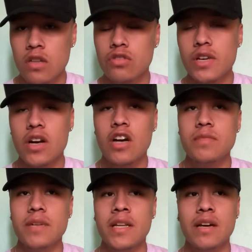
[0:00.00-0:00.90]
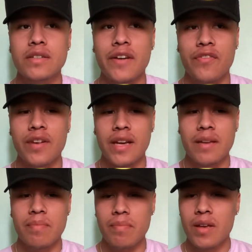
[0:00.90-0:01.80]
So he calls me, and I was like,
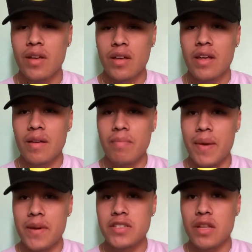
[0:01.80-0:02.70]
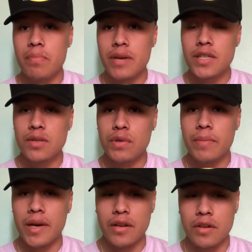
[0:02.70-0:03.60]
freak. Maybe he saw the picture. What
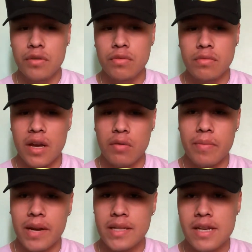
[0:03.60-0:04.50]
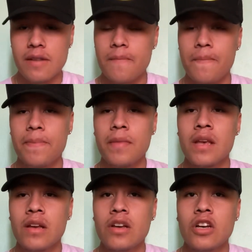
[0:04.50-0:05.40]
am I going to do? Like, what am I going to tell him?
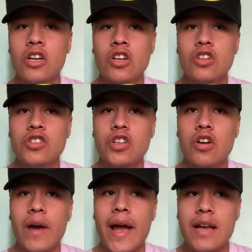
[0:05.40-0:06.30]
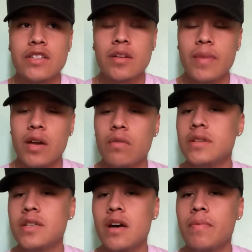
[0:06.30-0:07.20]
So I answer, I'm like,
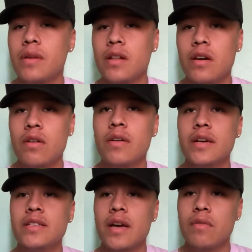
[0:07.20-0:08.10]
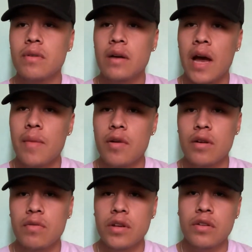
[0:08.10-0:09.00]
what's up, hello? He's like, hi
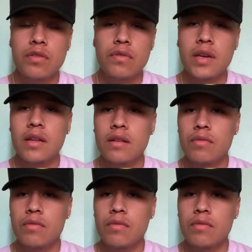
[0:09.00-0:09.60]
Marco, what are you doing?